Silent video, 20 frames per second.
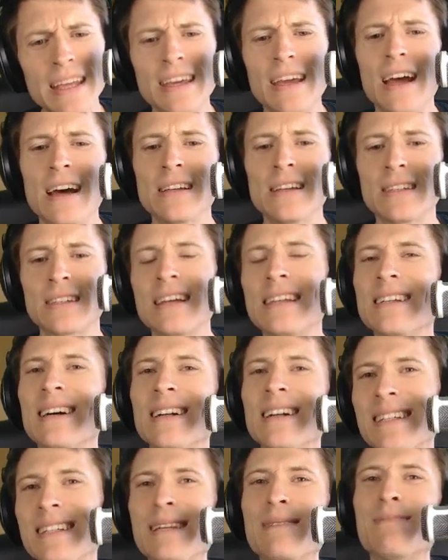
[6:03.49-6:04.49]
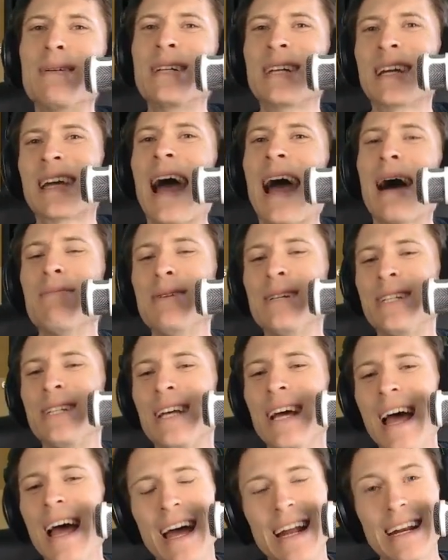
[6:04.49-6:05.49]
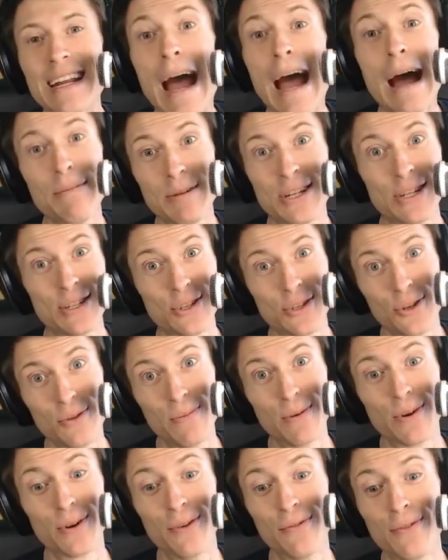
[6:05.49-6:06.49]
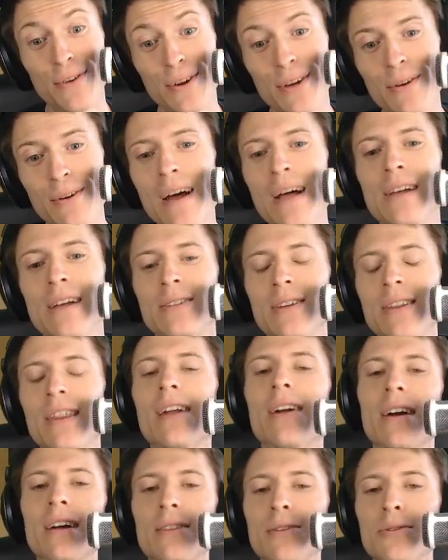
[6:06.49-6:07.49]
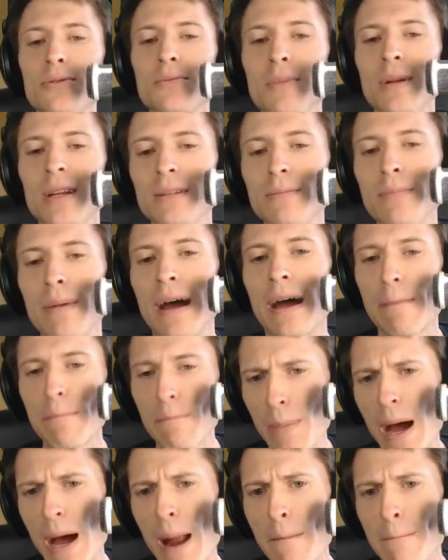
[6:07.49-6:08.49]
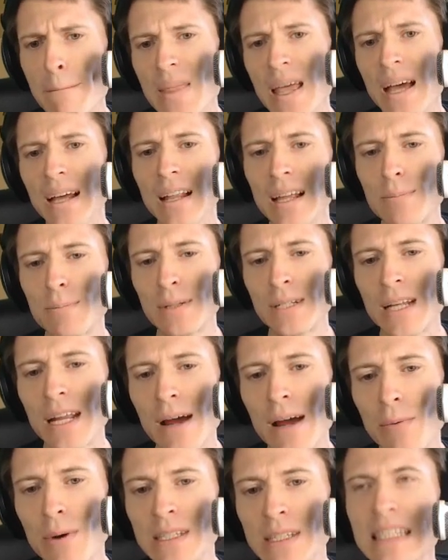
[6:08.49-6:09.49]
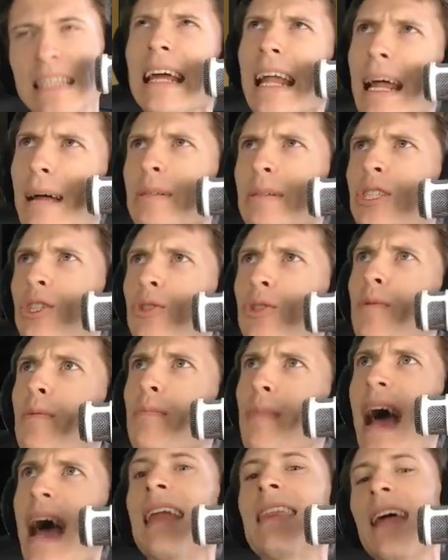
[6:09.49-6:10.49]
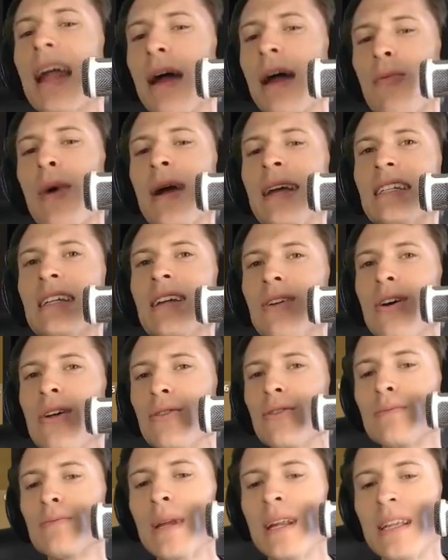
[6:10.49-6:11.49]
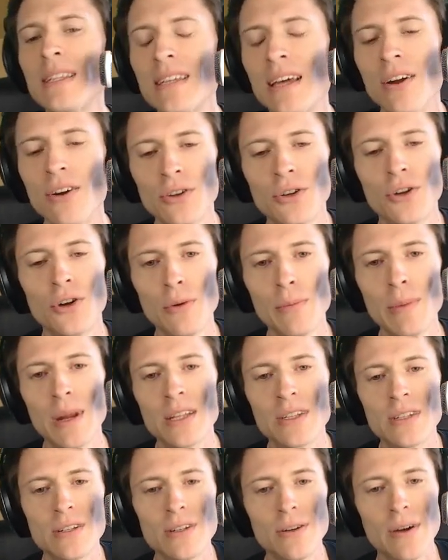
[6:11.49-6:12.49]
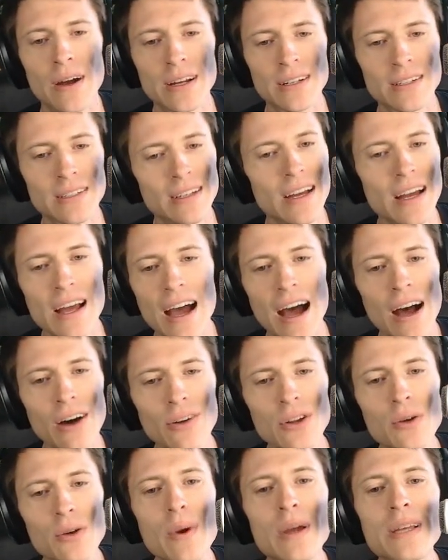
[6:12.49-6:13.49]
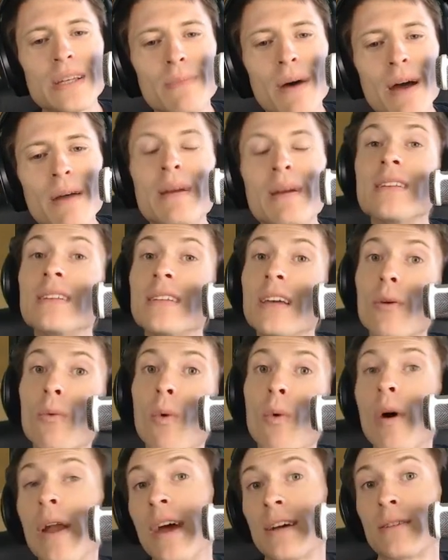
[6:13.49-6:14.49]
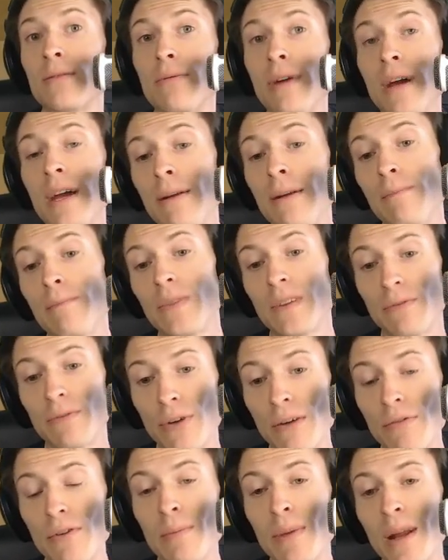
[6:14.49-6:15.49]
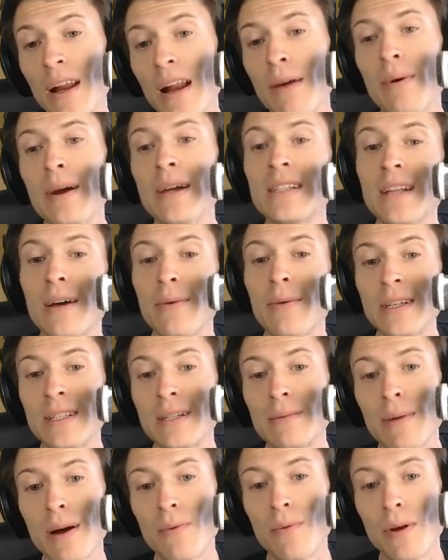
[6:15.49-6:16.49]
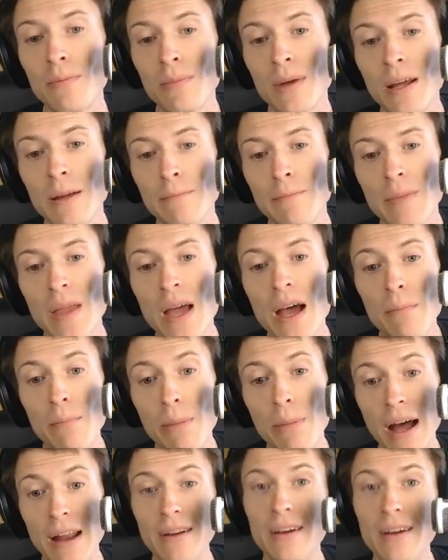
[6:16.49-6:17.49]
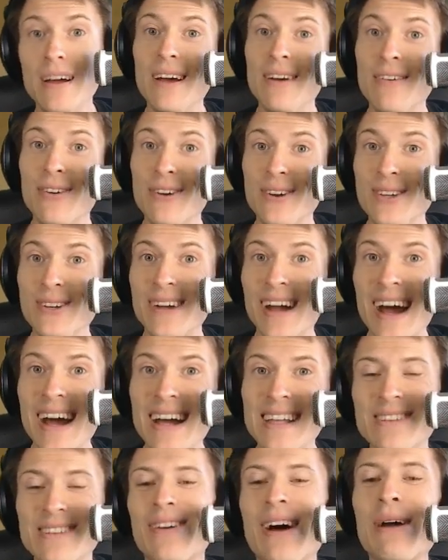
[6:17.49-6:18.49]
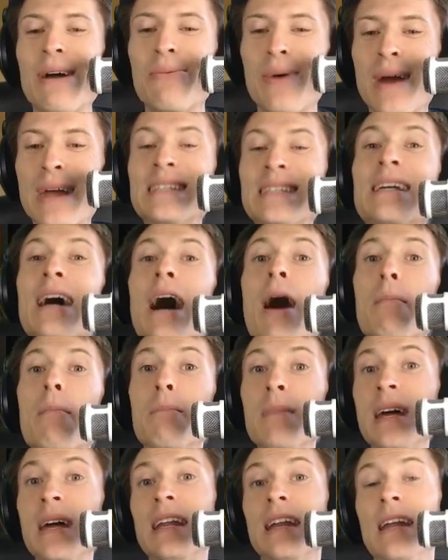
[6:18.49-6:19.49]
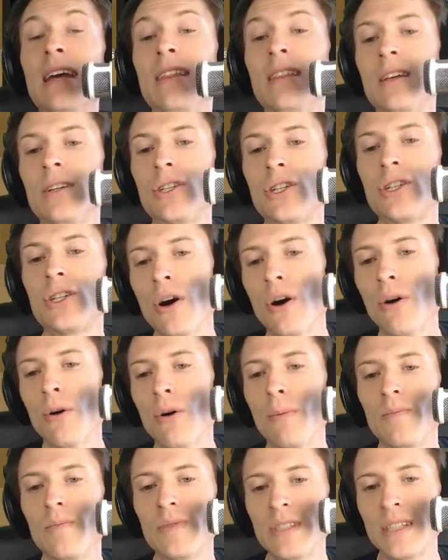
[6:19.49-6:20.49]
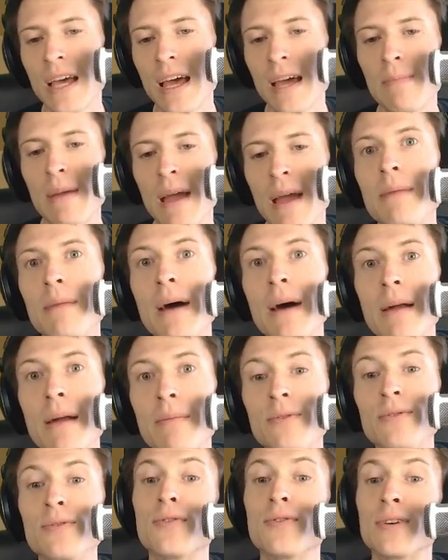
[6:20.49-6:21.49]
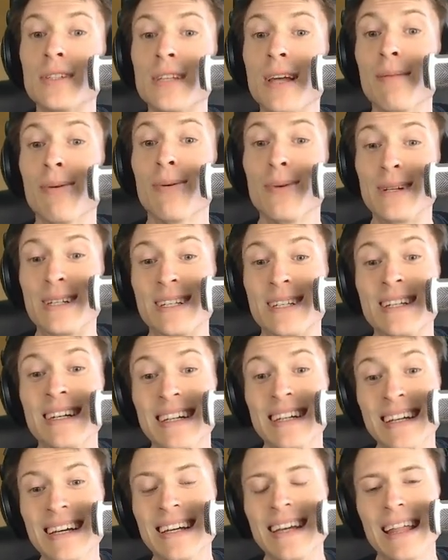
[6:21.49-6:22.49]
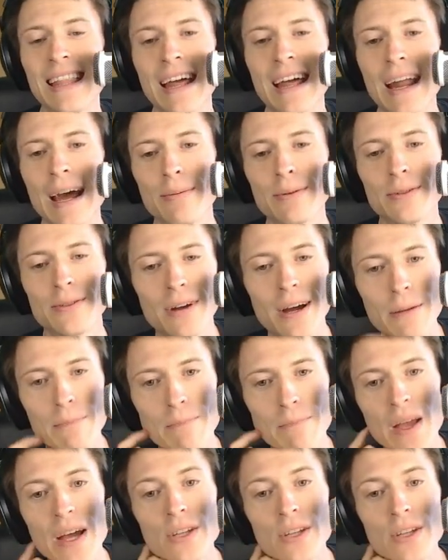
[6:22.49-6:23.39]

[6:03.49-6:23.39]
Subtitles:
Yes, because I'll just eat a bunch of cabbage, and cabbage is super good for you, so then I'll get those minutes back. But let's pretend I wasn't, and I'd be super mad that I wasted all those minutes, and all your minutes too, actually. I only waste my minutes at a 1x rate. For every minute I waste about 1 minute. But for you guys, if I waste a minute in this show, say making bad moves, for example, which, yeah, that happens, right?